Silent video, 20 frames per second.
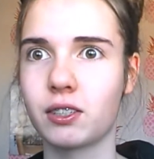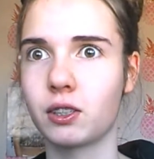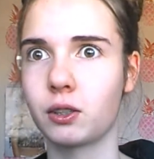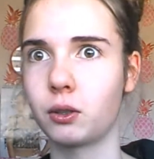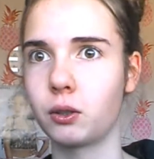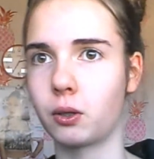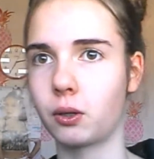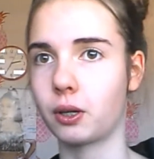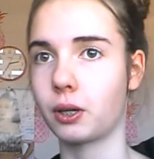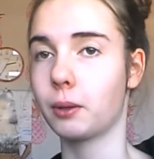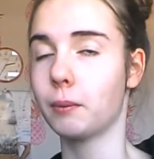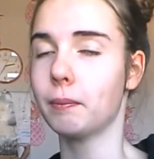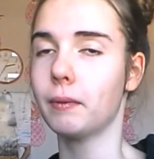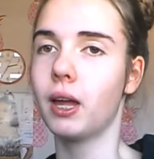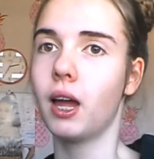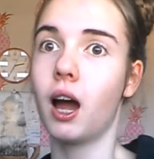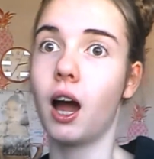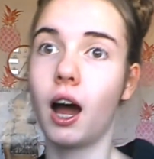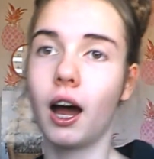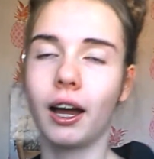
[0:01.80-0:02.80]

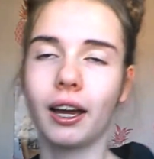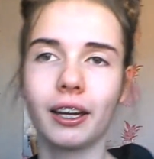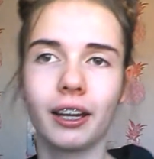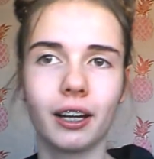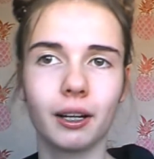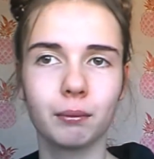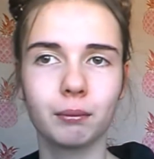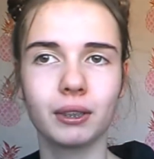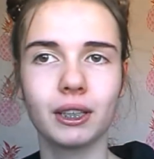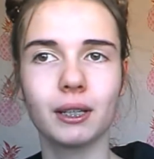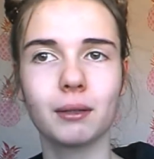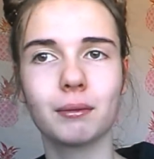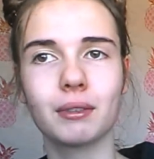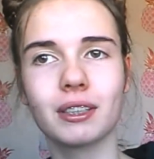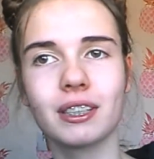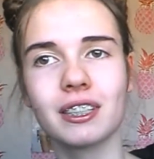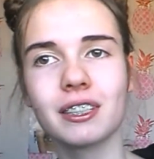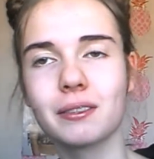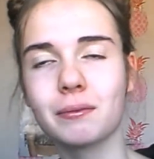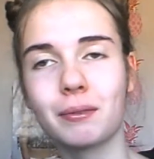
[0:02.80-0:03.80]
Hi, I'm Nim,
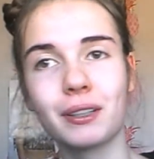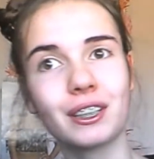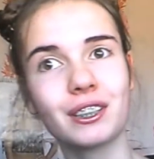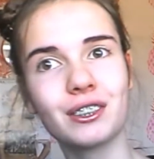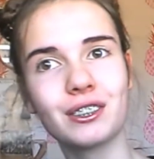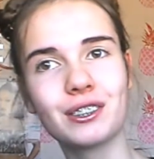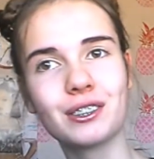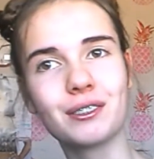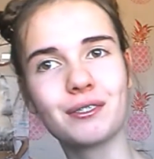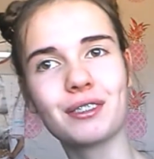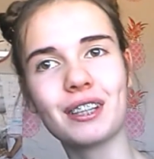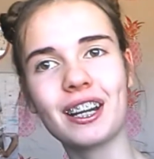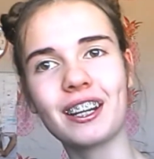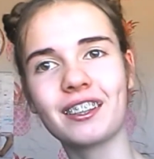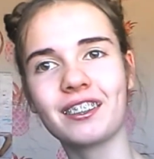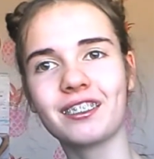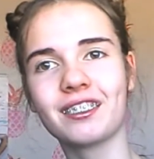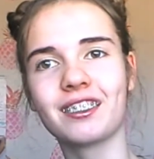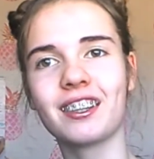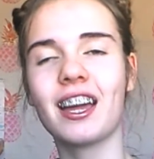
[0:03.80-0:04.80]
and this is my YouTube
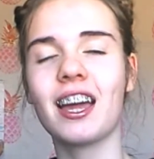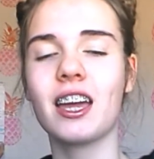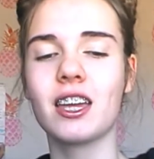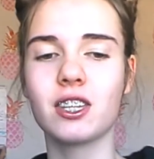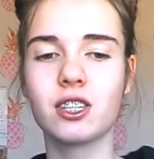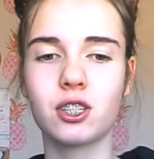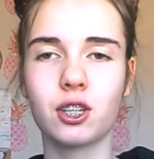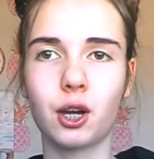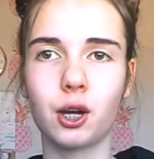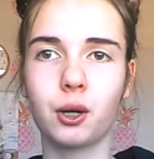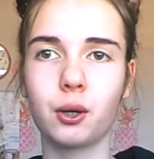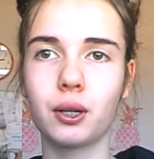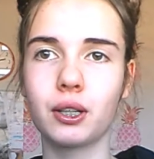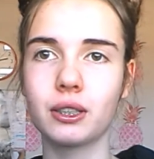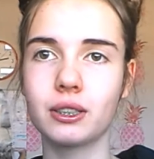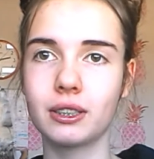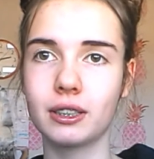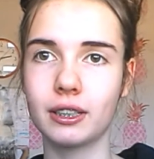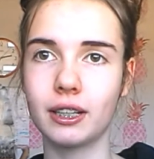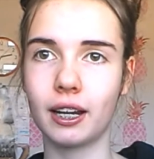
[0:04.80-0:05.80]
channel. So
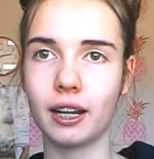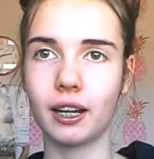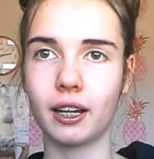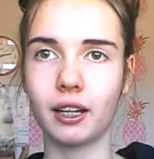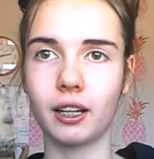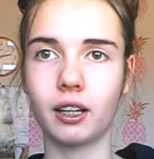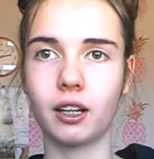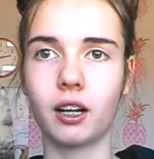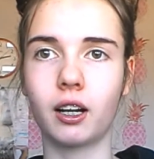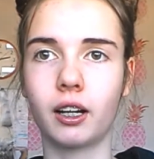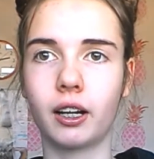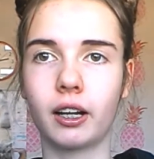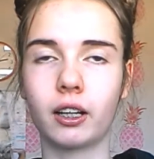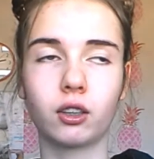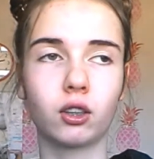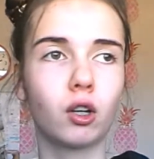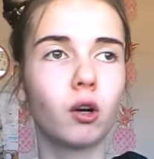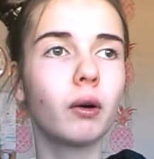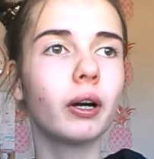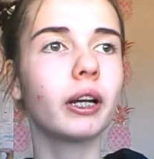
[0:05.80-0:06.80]
today I had
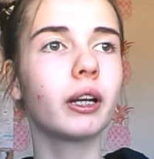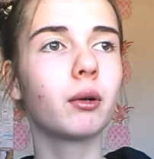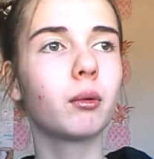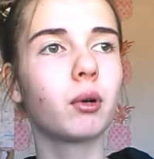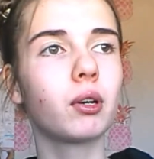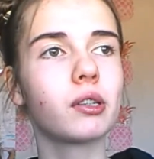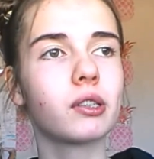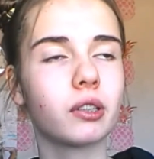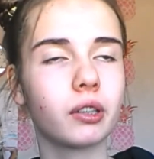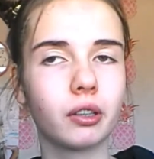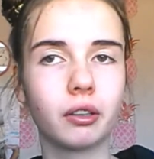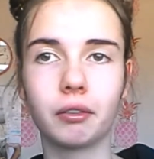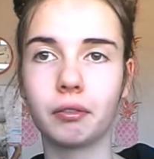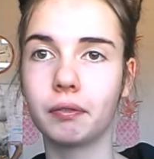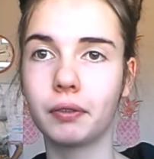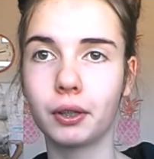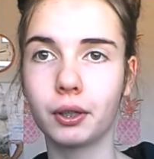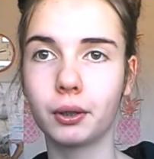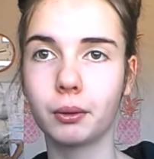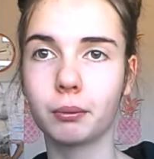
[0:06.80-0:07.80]
no idea what I was going to
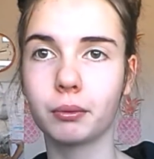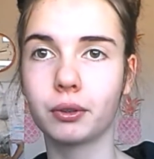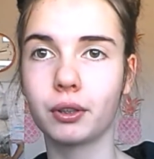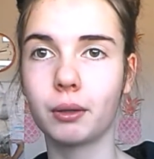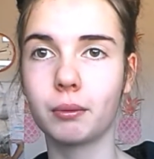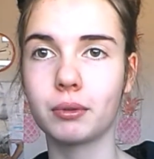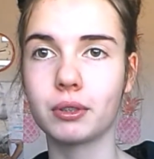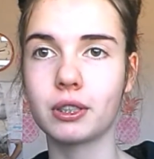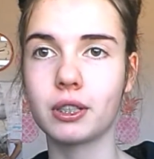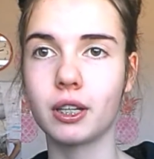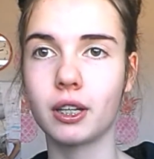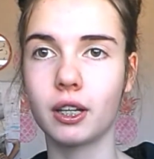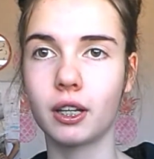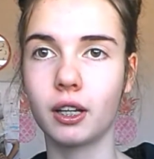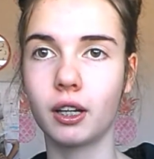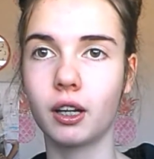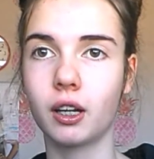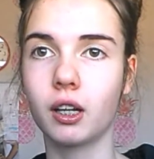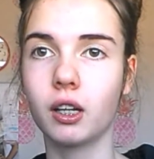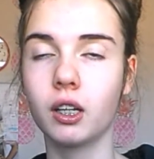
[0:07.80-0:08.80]
film, so I'm just
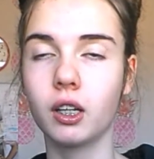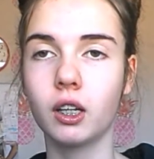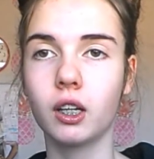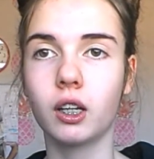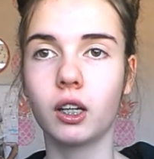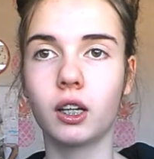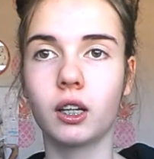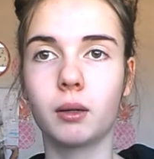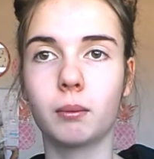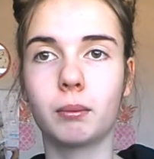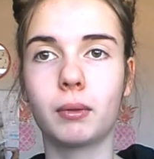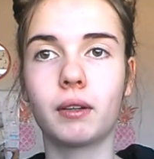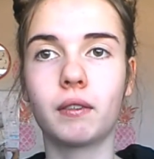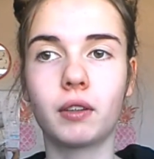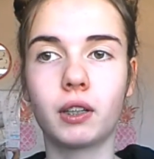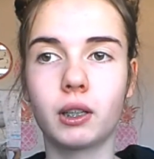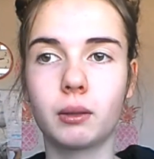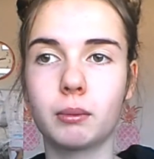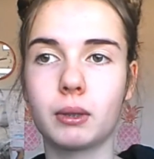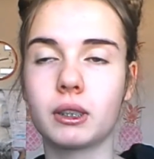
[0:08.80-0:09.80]
here in my
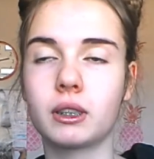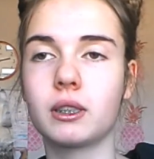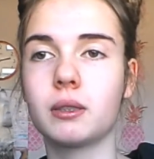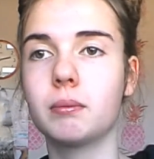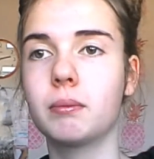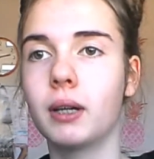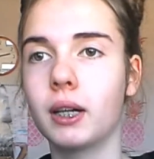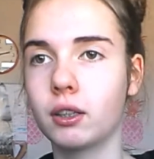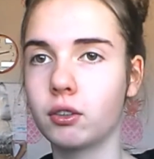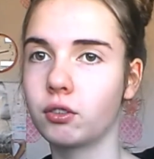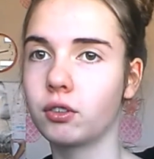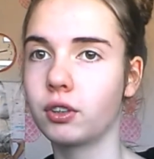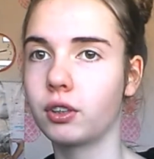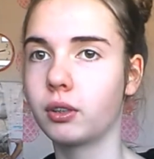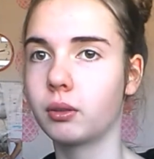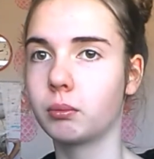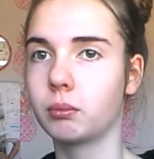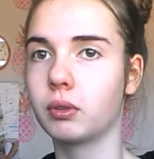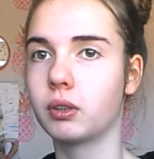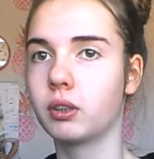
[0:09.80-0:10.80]
very messy
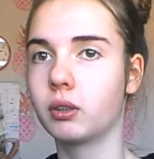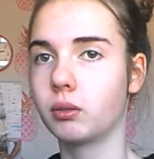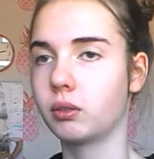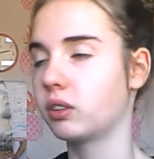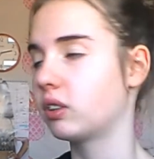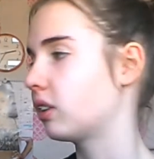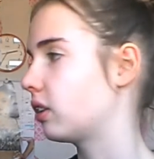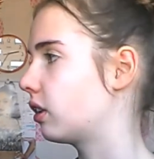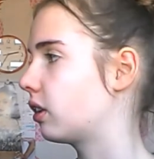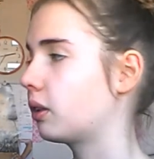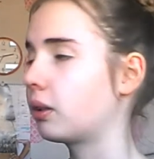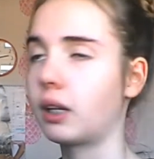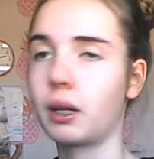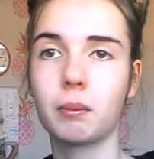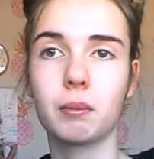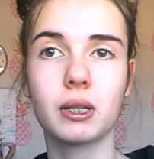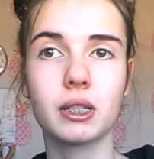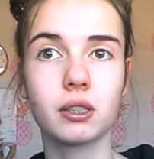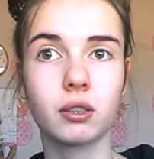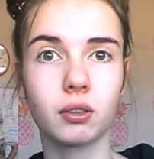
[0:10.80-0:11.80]
bedroom. Well, it's not that
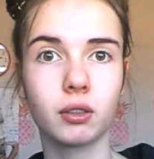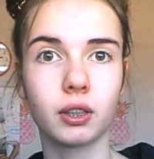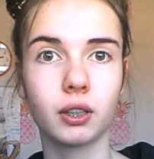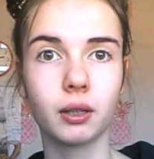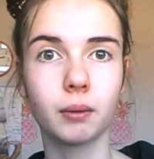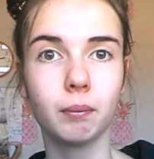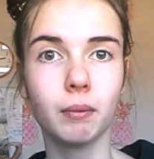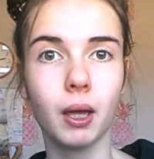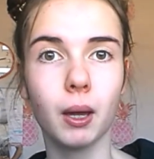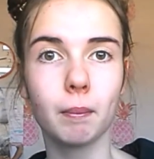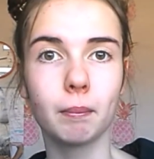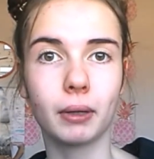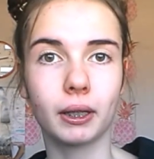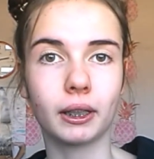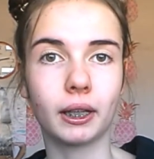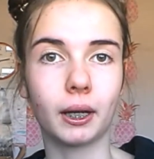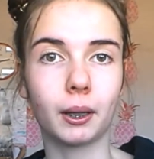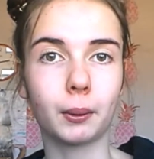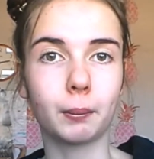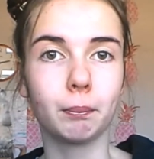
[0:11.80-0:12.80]
messy on here, but
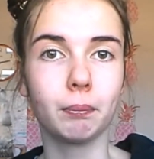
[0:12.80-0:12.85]
yeah.